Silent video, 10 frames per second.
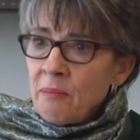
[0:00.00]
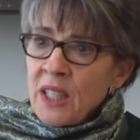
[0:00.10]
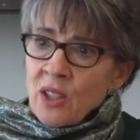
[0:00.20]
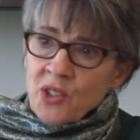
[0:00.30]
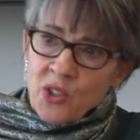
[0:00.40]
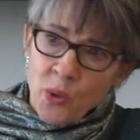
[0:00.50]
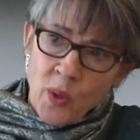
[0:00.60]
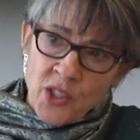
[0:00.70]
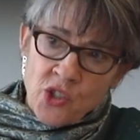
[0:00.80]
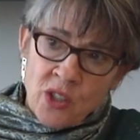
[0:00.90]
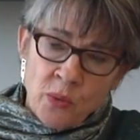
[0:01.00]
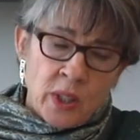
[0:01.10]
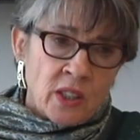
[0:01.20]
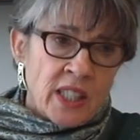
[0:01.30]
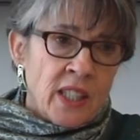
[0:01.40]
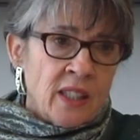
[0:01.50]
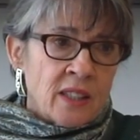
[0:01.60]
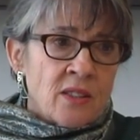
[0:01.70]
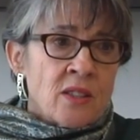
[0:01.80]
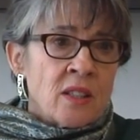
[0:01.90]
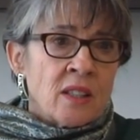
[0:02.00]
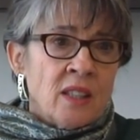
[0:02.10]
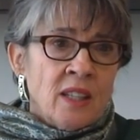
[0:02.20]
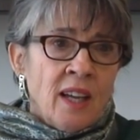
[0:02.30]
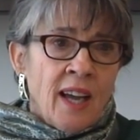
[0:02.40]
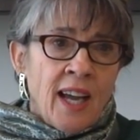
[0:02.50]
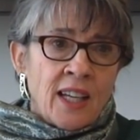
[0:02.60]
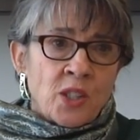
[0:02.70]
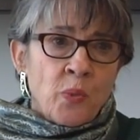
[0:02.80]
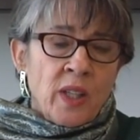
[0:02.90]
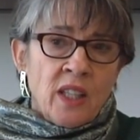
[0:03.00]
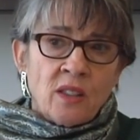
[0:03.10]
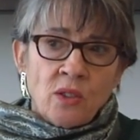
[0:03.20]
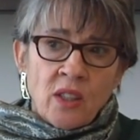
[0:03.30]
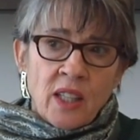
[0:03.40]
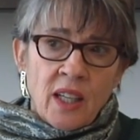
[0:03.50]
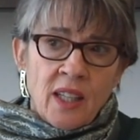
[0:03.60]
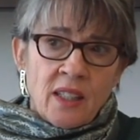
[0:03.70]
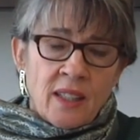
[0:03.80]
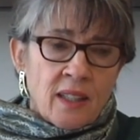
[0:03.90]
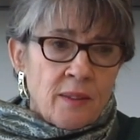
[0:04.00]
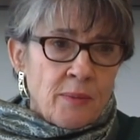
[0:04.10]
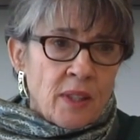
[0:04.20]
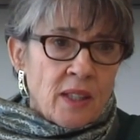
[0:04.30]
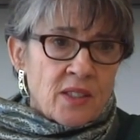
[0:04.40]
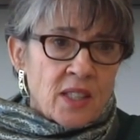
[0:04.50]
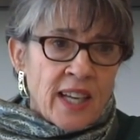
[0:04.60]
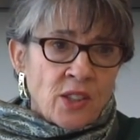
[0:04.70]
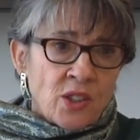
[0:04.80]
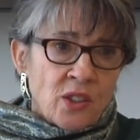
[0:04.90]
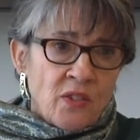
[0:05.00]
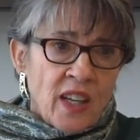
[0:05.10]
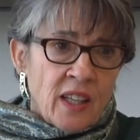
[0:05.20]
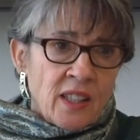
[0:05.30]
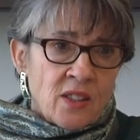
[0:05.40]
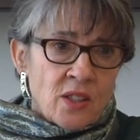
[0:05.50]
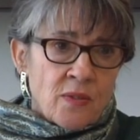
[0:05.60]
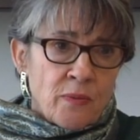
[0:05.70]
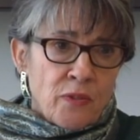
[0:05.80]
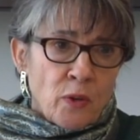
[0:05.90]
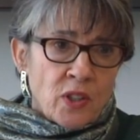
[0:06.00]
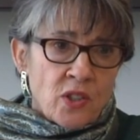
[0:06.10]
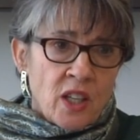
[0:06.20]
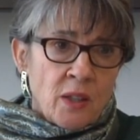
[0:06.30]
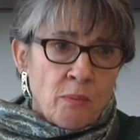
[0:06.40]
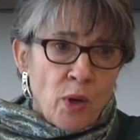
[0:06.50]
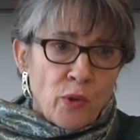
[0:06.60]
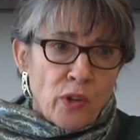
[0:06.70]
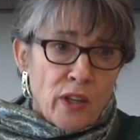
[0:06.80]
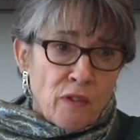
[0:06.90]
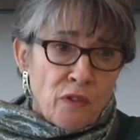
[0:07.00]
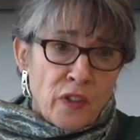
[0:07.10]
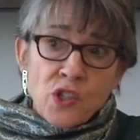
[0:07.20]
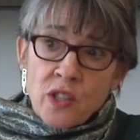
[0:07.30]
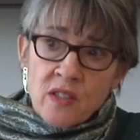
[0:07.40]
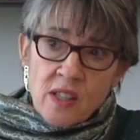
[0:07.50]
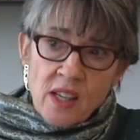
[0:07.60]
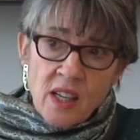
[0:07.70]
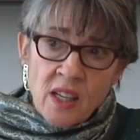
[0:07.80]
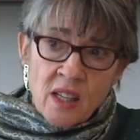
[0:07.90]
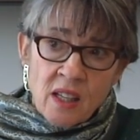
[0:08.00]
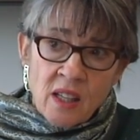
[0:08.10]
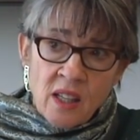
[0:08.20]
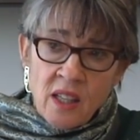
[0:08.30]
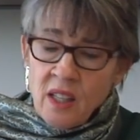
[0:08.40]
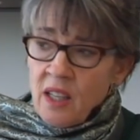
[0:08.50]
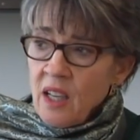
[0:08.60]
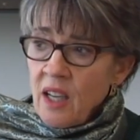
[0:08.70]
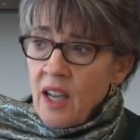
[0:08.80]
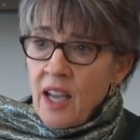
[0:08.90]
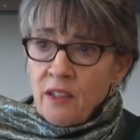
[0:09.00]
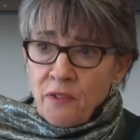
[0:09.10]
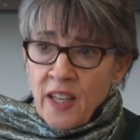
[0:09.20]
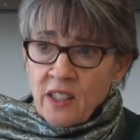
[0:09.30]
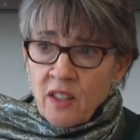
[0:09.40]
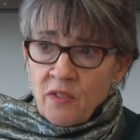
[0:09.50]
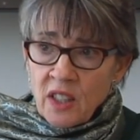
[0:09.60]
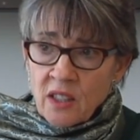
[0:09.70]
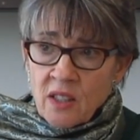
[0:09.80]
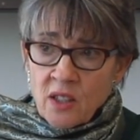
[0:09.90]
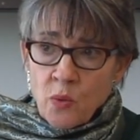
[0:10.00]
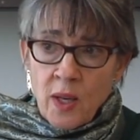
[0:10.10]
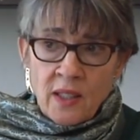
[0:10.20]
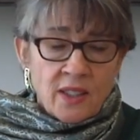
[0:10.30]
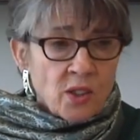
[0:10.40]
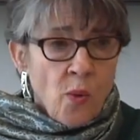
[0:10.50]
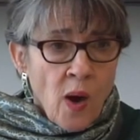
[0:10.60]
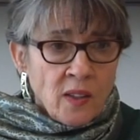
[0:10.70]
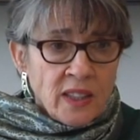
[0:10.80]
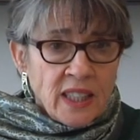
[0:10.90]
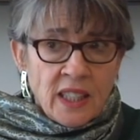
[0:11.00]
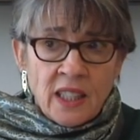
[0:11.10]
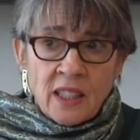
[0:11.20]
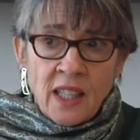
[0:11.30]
Because the question really is, as we look at a sector that is focusing both on efficiency and effectiveness as well as quality,